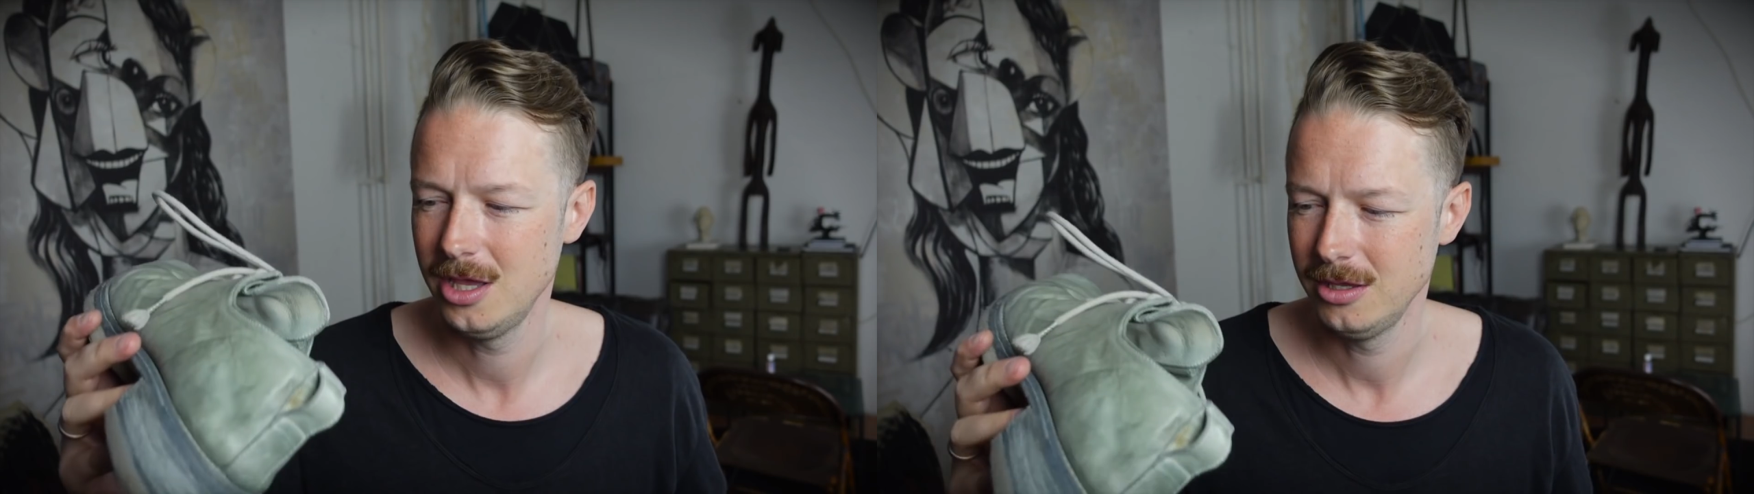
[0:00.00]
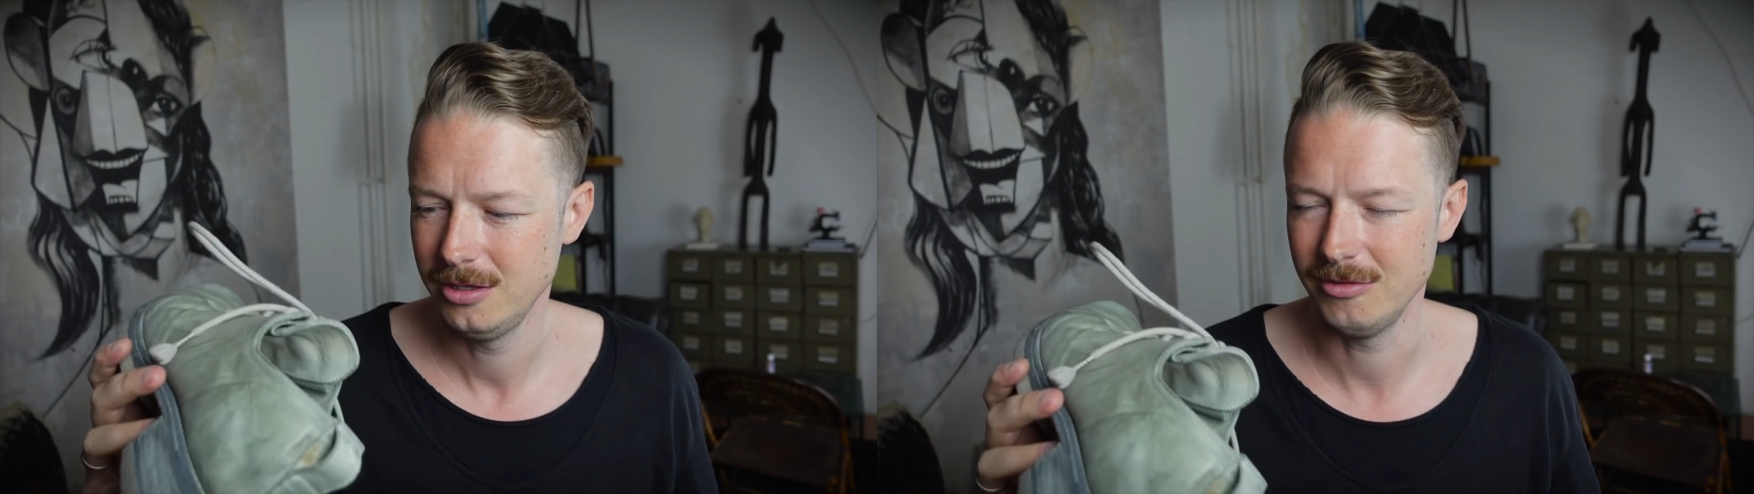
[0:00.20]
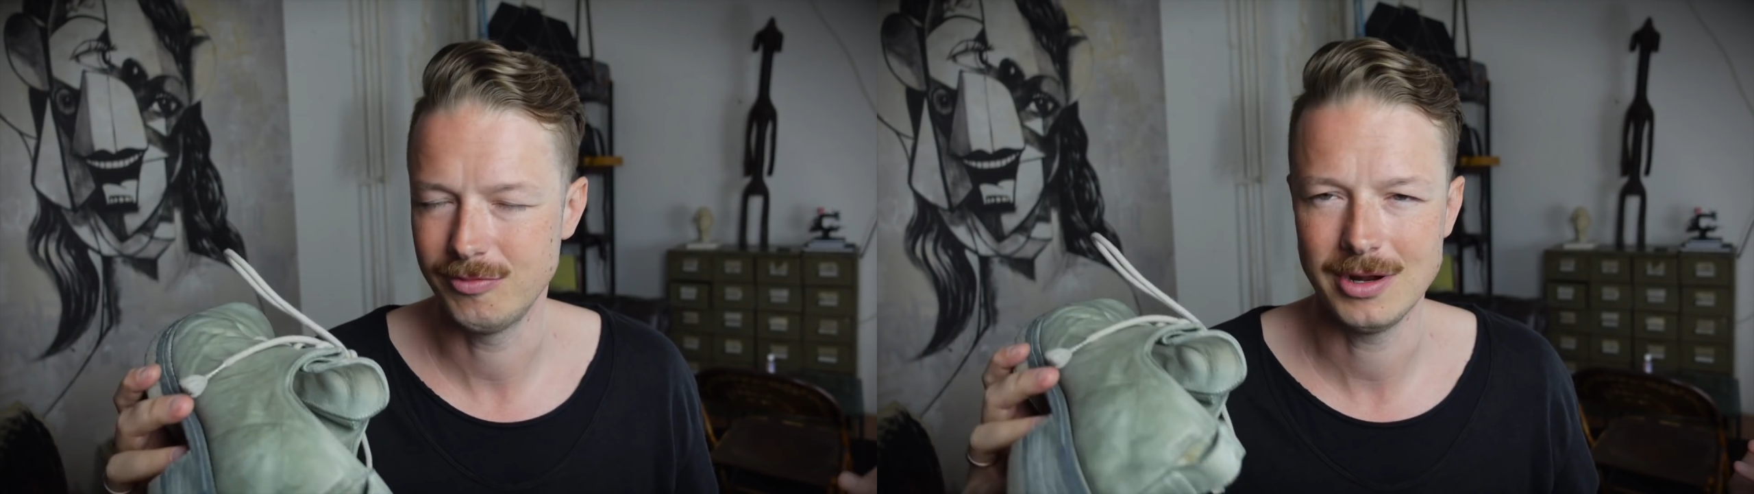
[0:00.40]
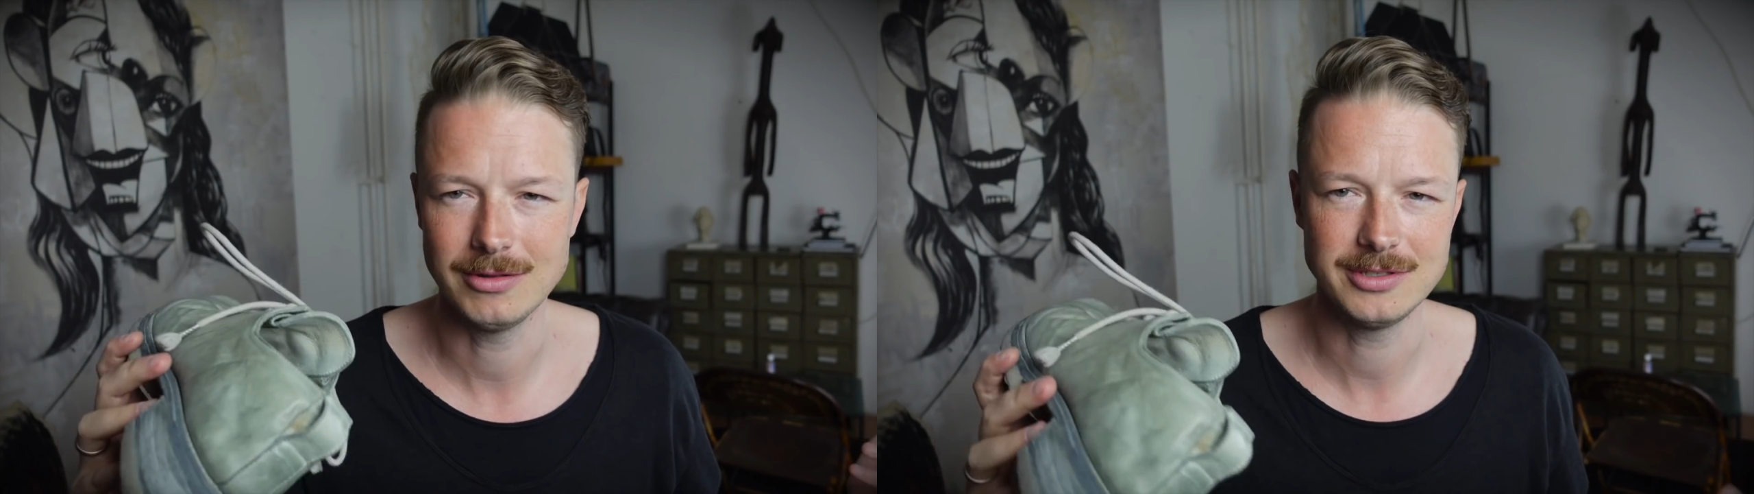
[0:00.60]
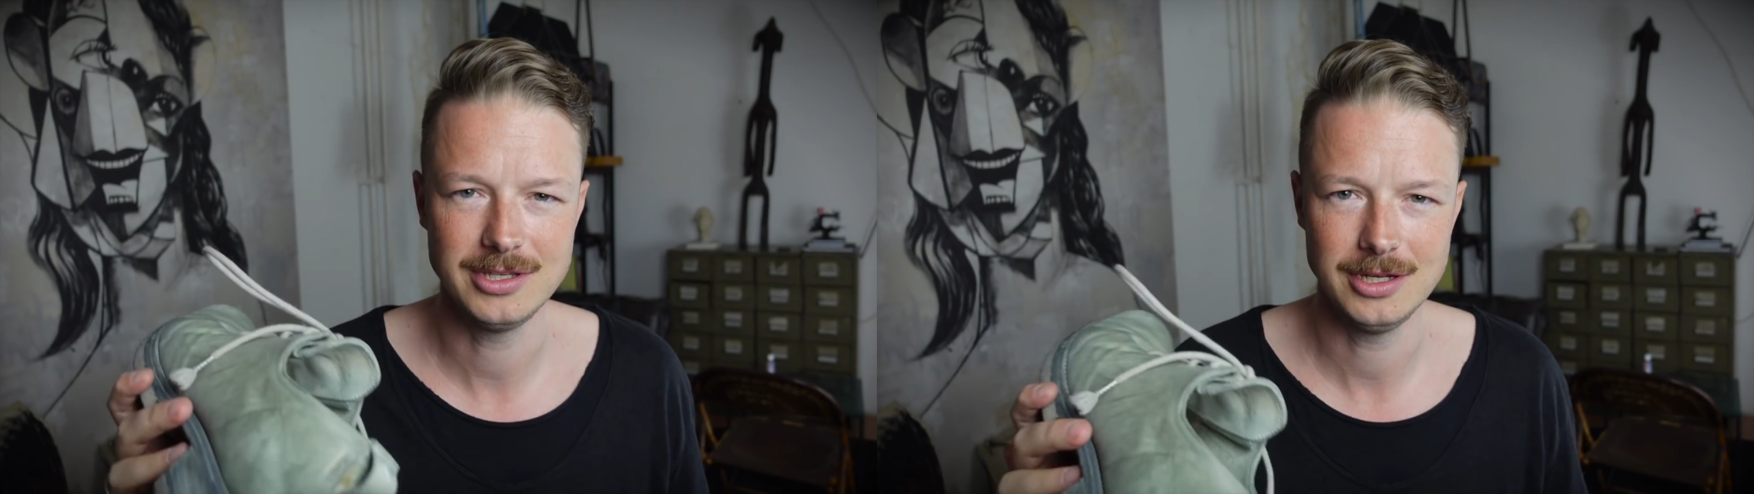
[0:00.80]
you've
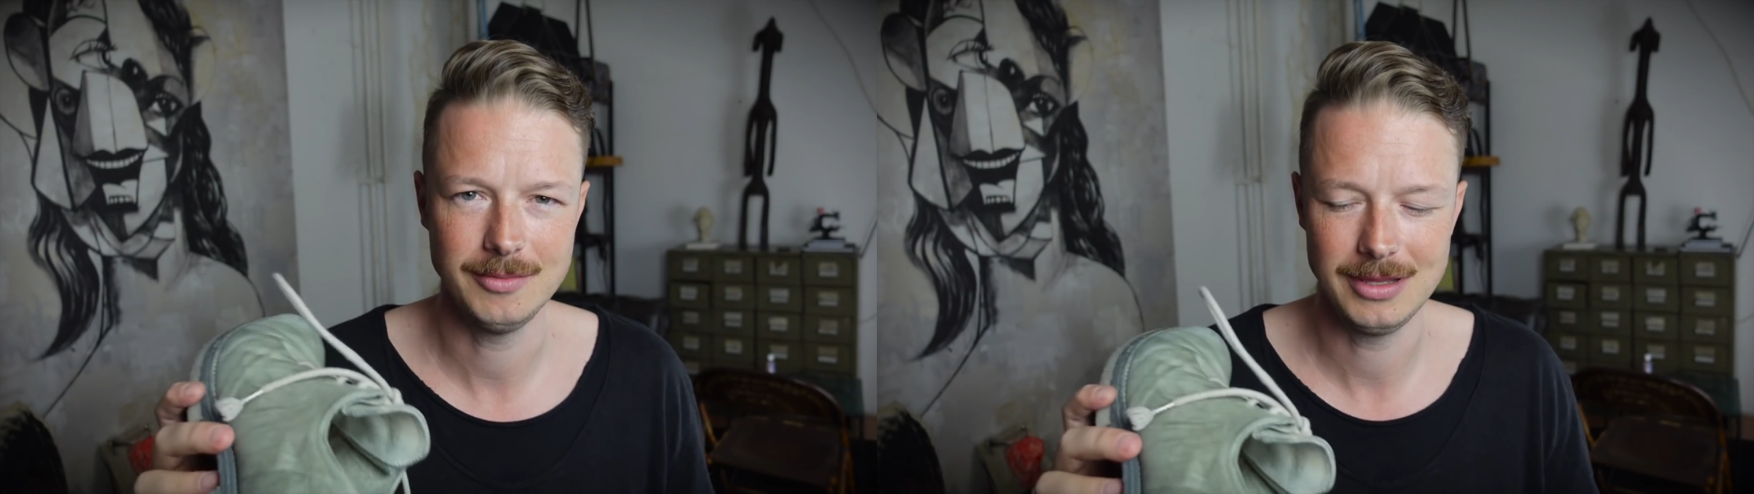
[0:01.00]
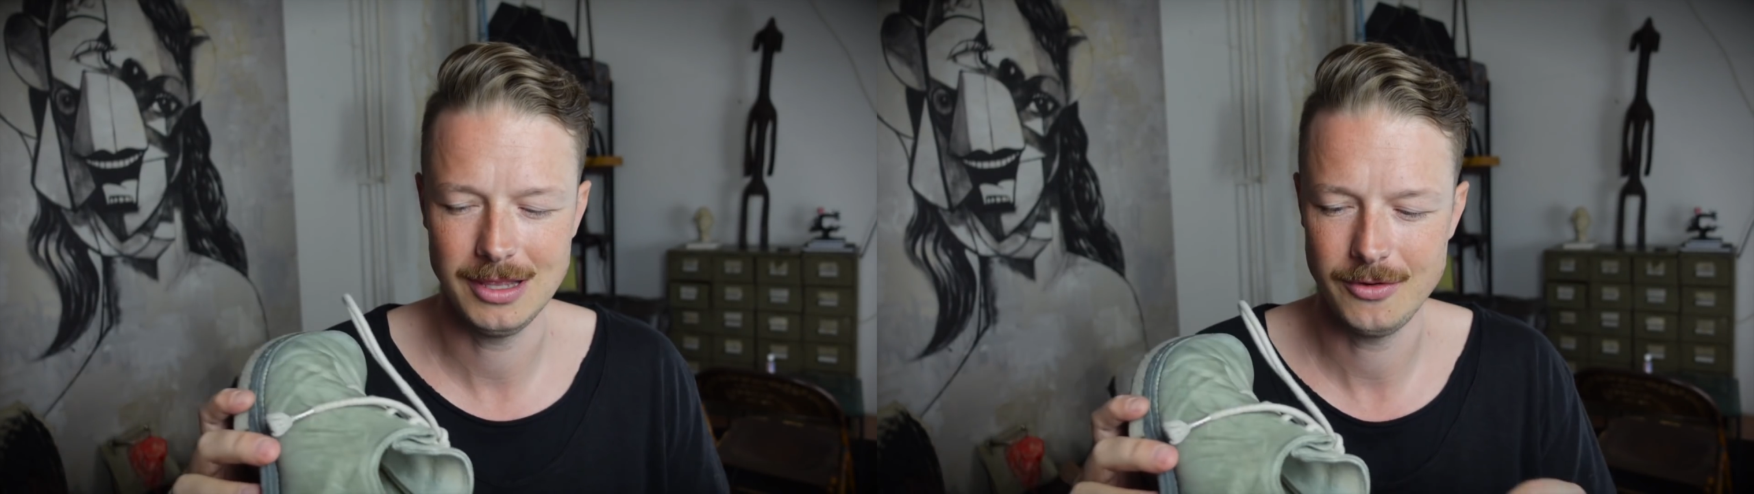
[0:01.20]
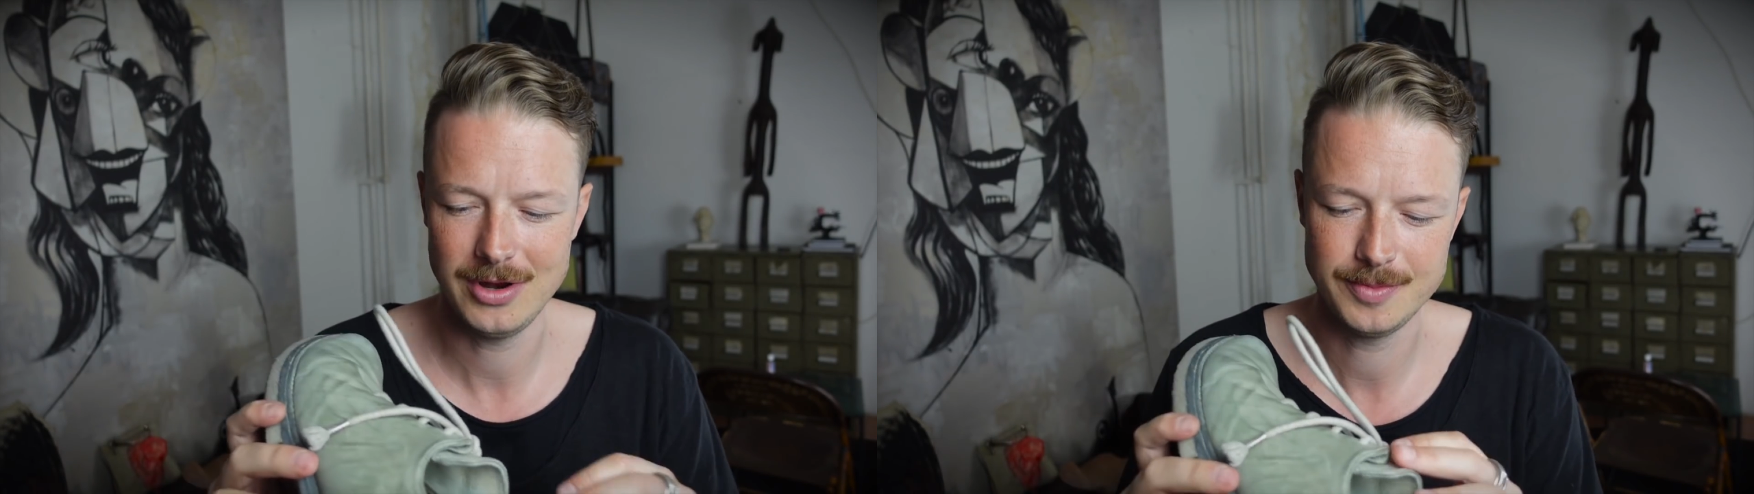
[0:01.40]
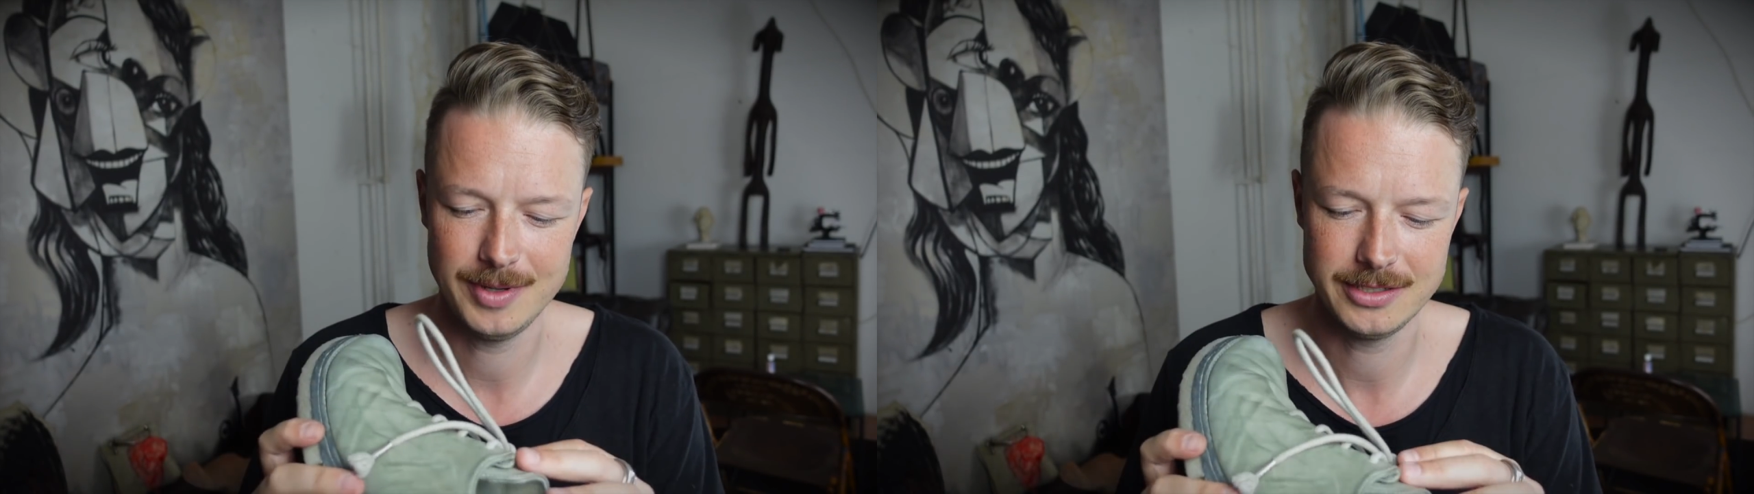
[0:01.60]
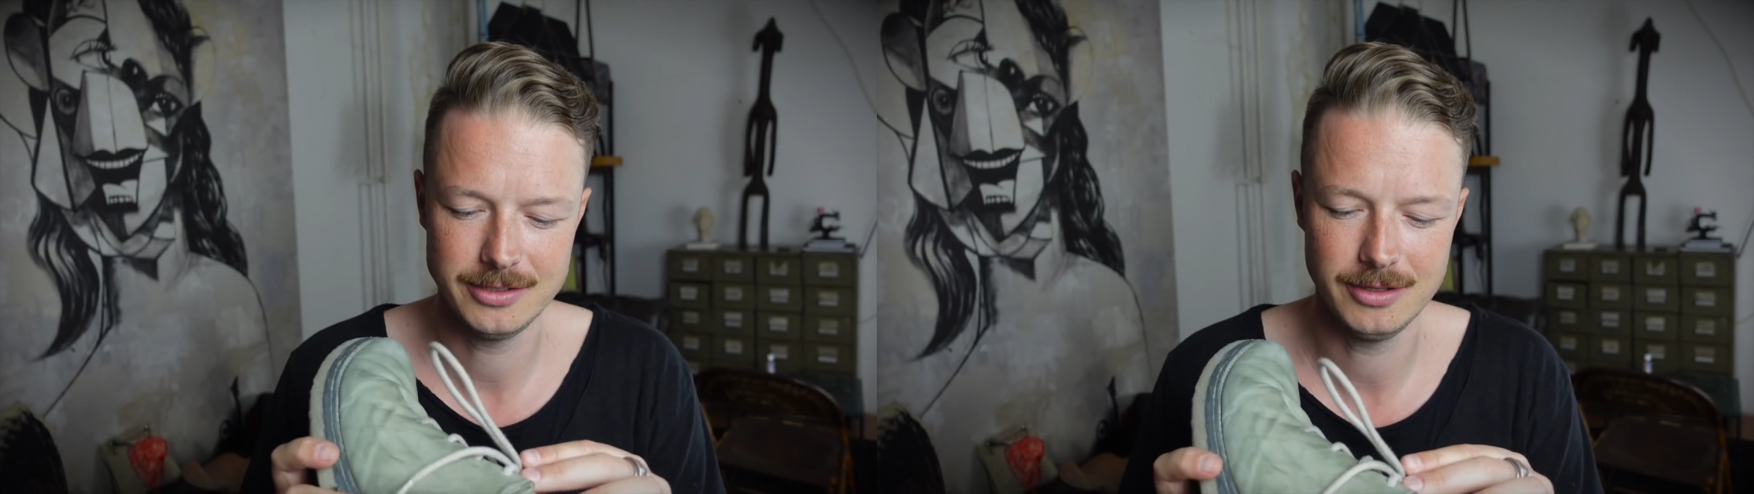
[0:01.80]
probably seen a million rice bags in